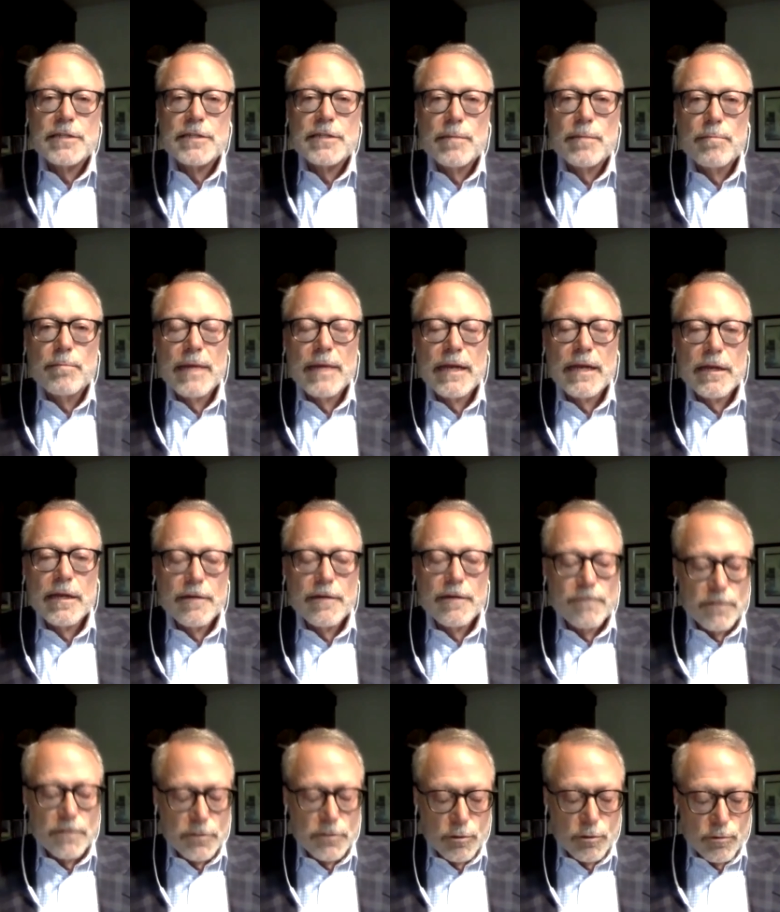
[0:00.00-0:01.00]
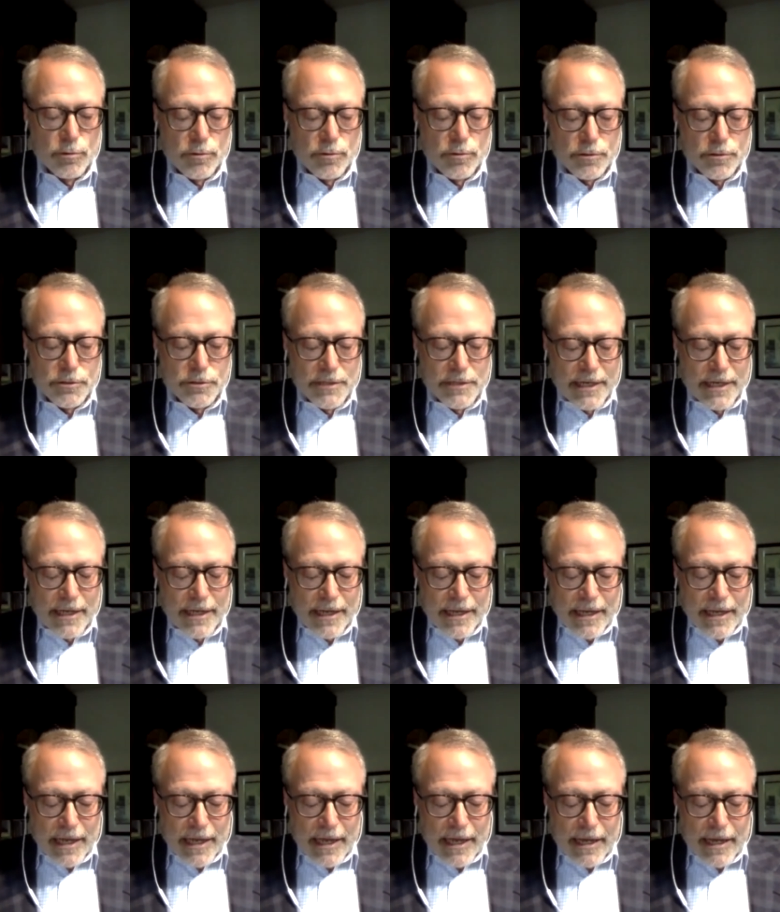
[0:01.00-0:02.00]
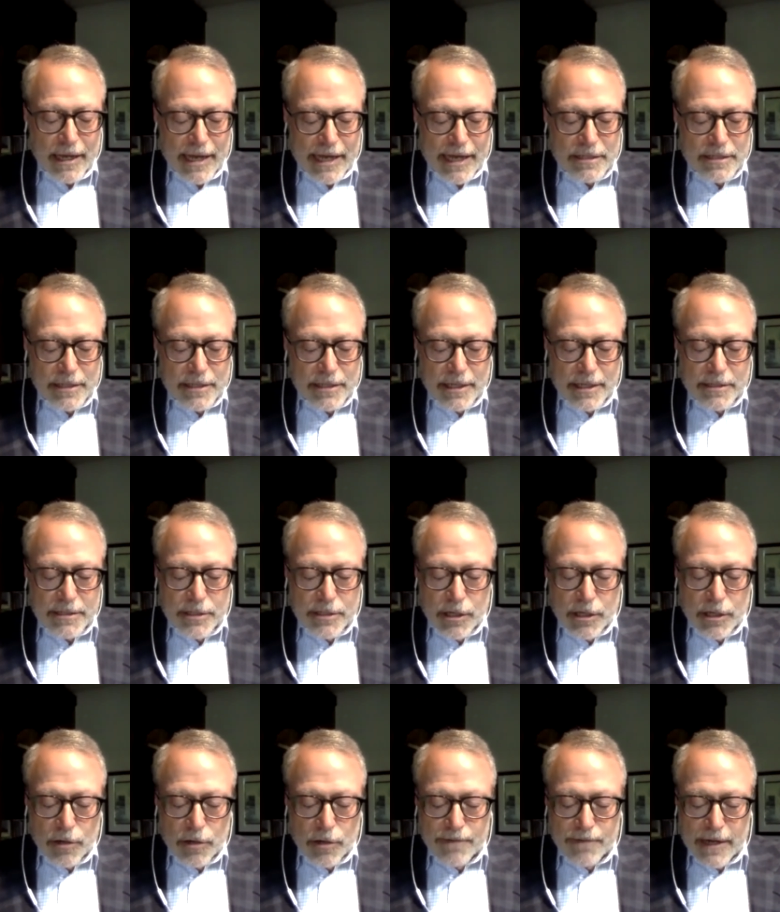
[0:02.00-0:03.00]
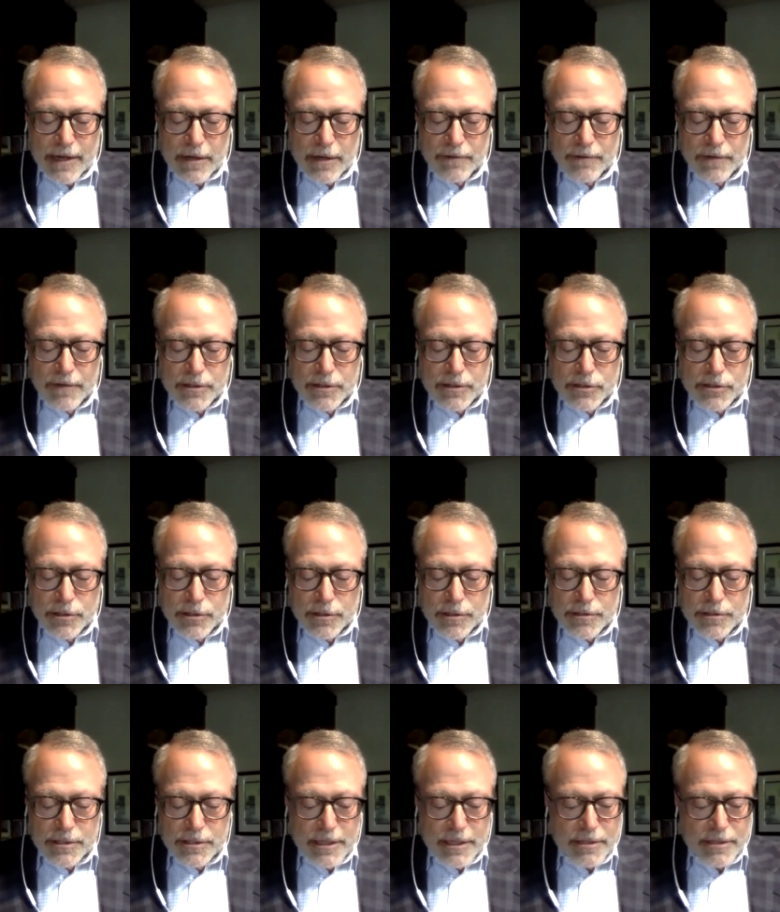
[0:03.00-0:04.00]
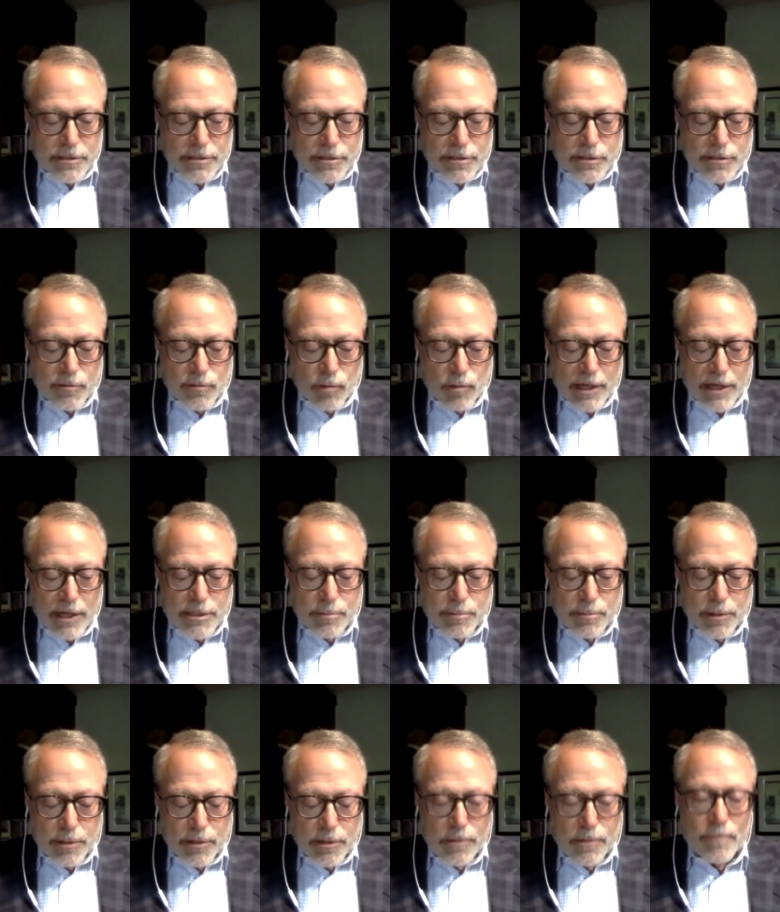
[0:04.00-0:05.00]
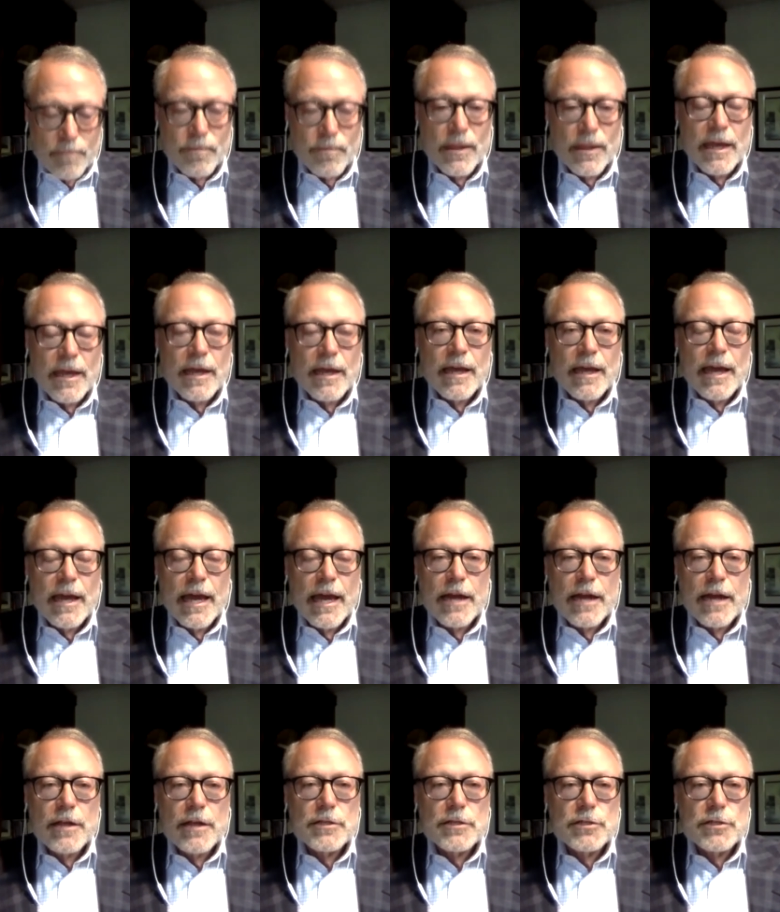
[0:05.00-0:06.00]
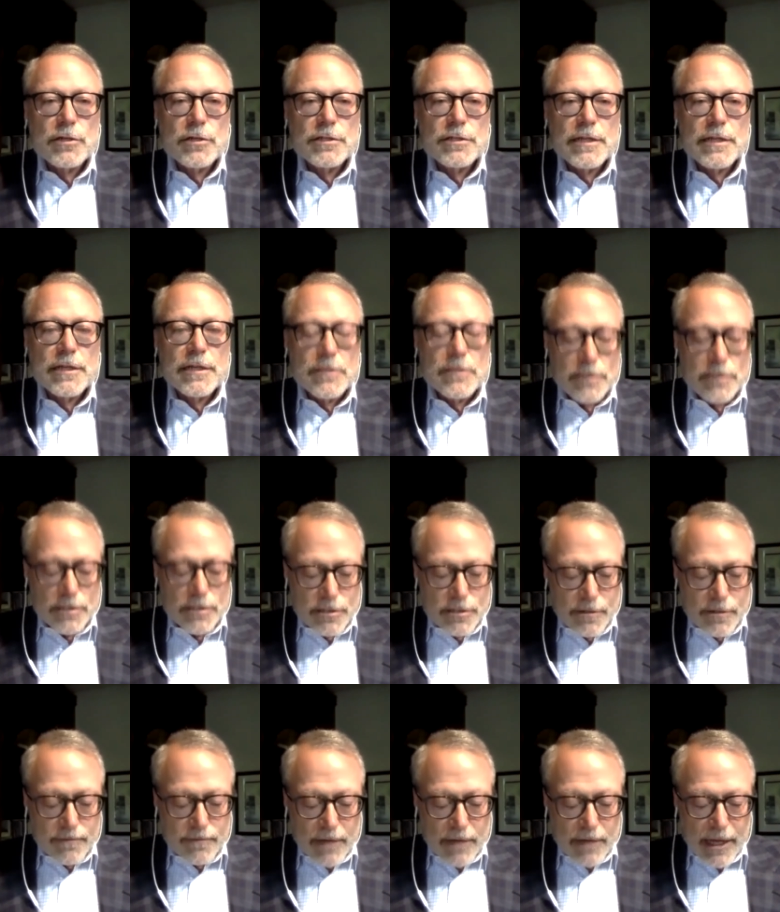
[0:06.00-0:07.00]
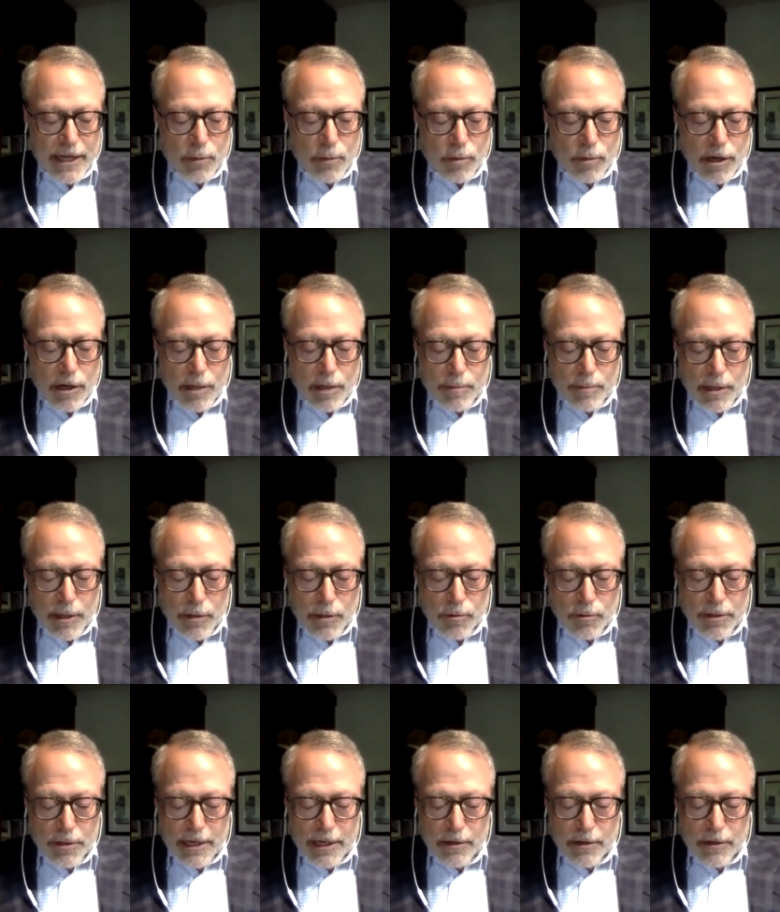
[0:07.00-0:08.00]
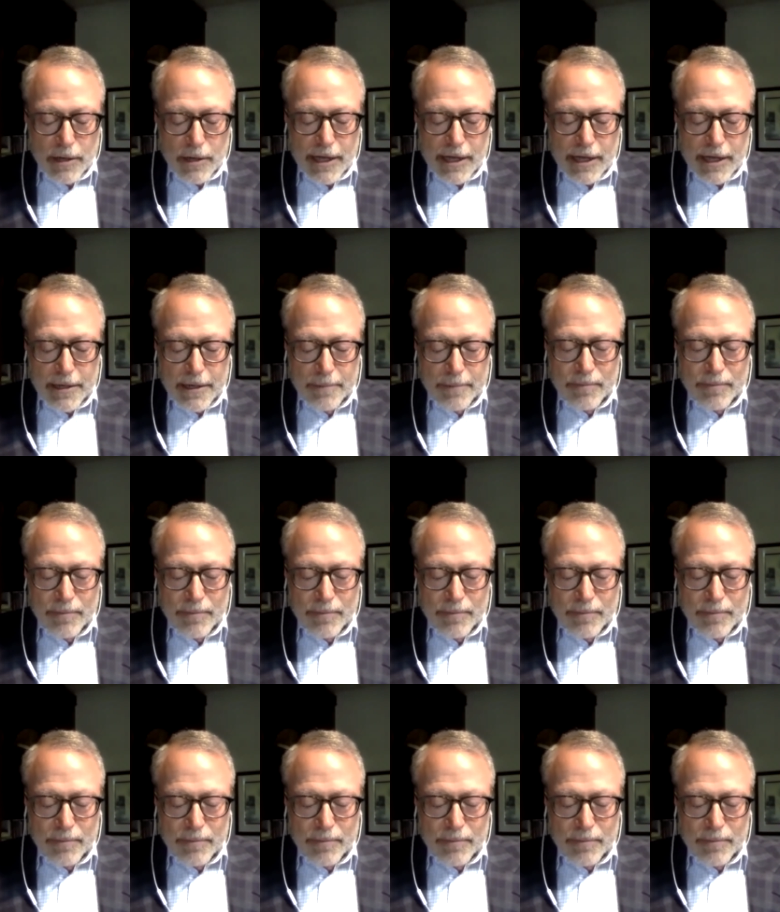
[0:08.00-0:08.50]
in many different schools, and he actually is a co-founder of Concerned Citizens of Whitesboro and Concerned Citizens of Lake Waccamaw, North Carolina.